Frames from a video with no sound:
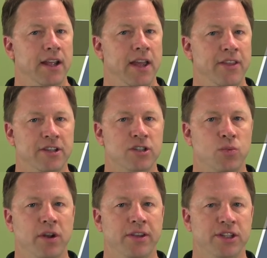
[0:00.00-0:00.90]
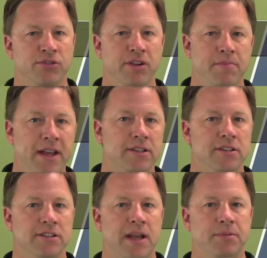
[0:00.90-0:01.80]
And this is where these 3 mental
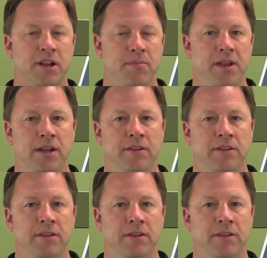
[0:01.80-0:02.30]
steps come in.